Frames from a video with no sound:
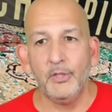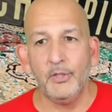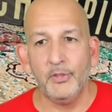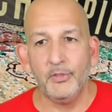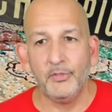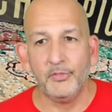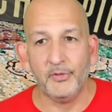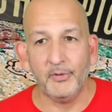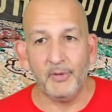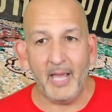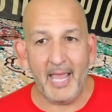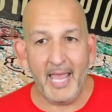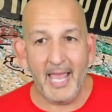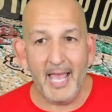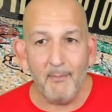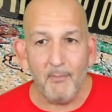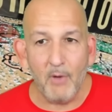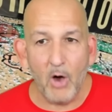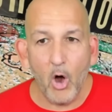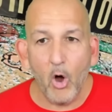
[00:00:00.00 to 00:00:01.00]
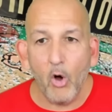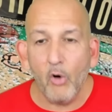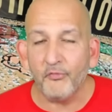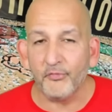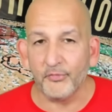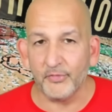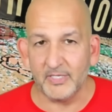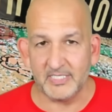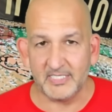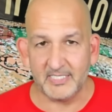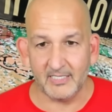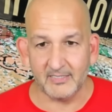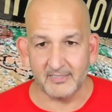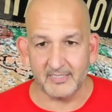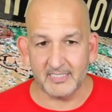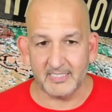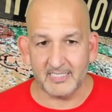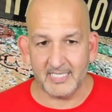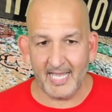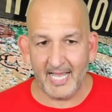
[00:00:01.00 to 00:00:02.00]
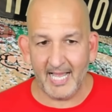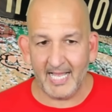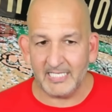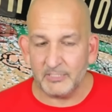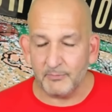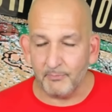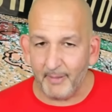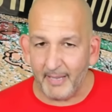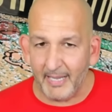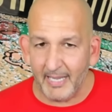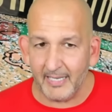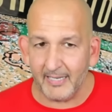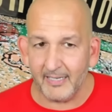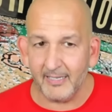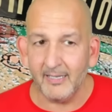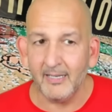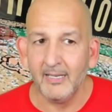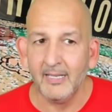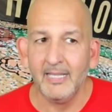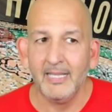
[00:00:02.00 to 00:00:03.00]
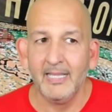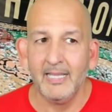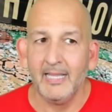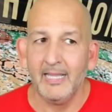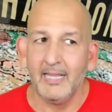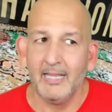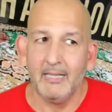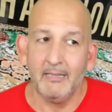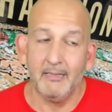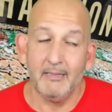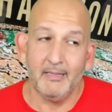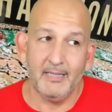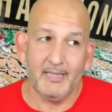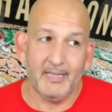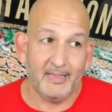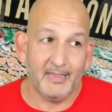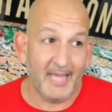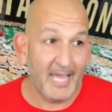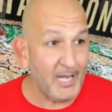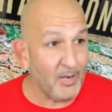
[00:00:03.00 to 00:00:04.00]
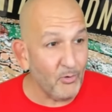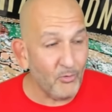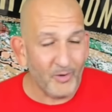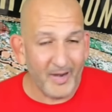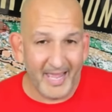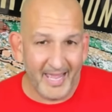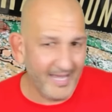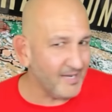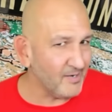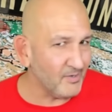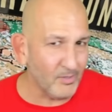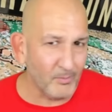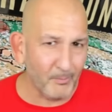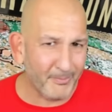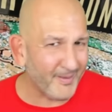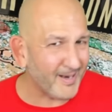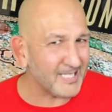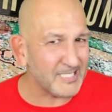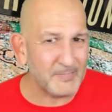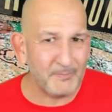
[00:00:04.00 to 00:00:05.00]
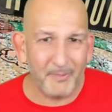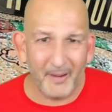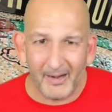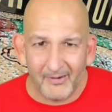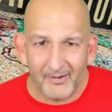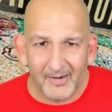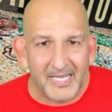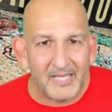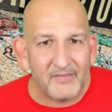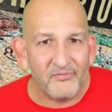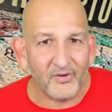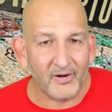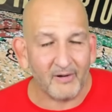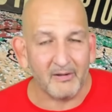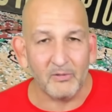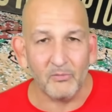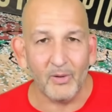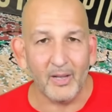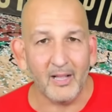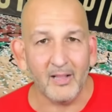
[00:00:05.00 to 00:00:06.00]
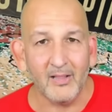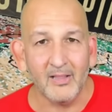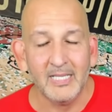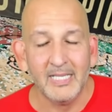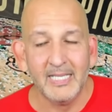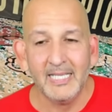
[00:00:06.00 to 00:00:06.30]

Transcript: the MO for the Celtics has been they don't handle prosperity very well.